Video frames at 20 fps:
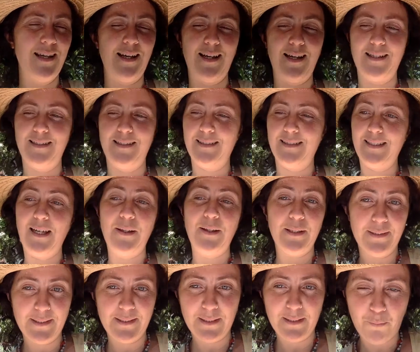and how
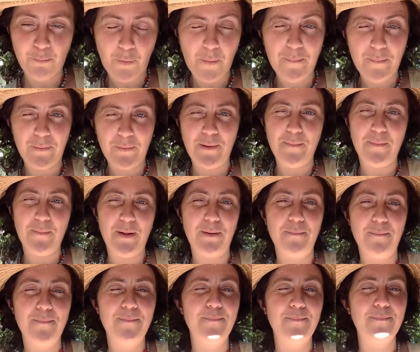this is a problem
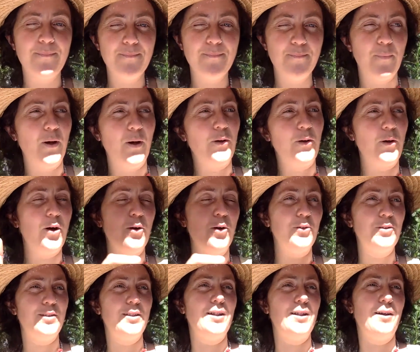in
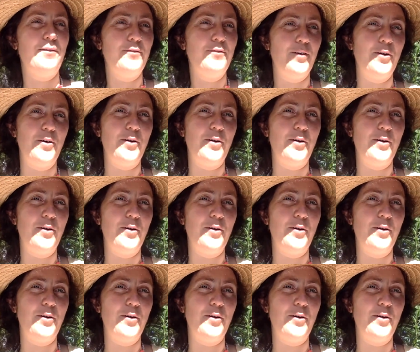monoculture